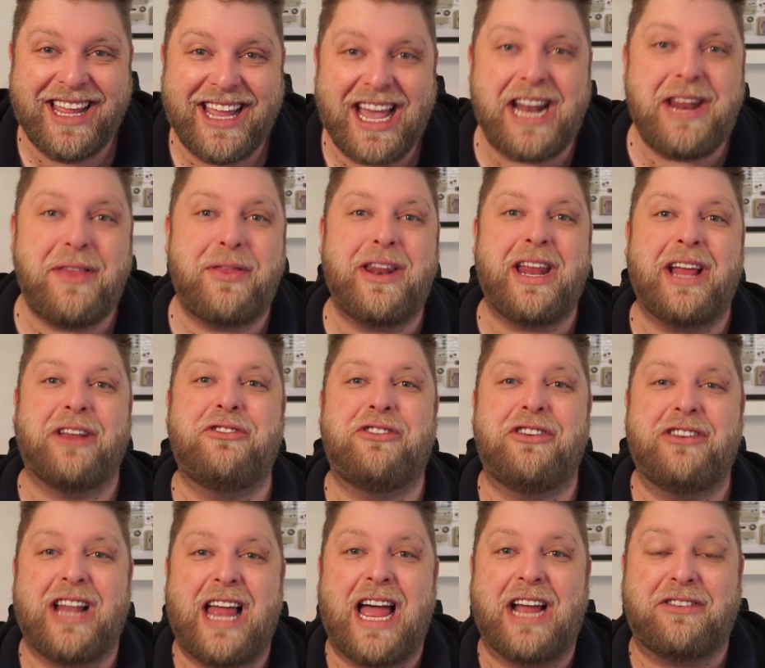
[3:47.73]
Anything else
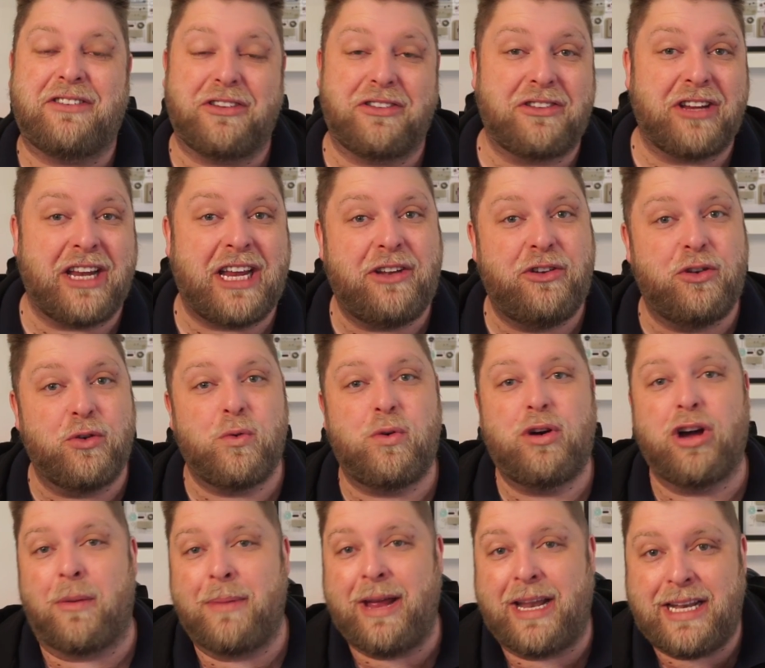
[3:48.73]
you'd like to see, do
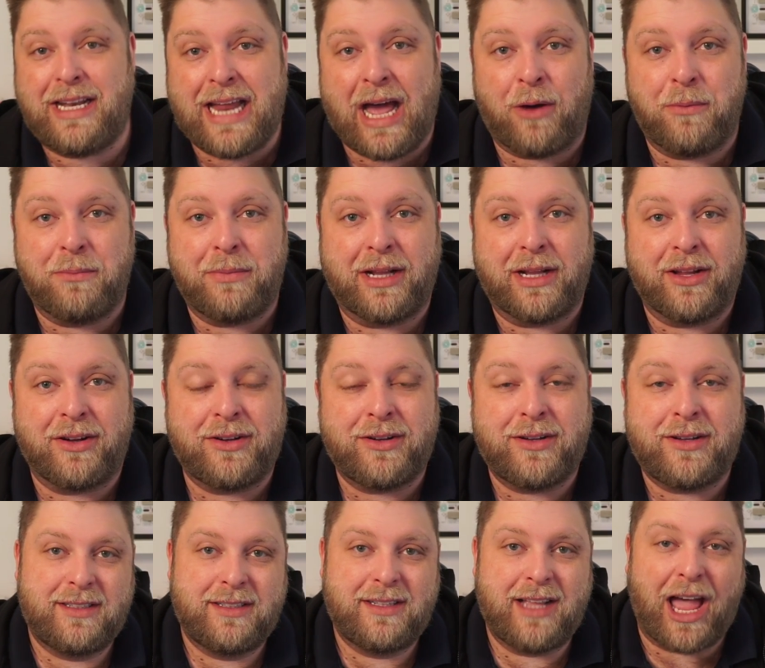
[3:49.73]
comment down below.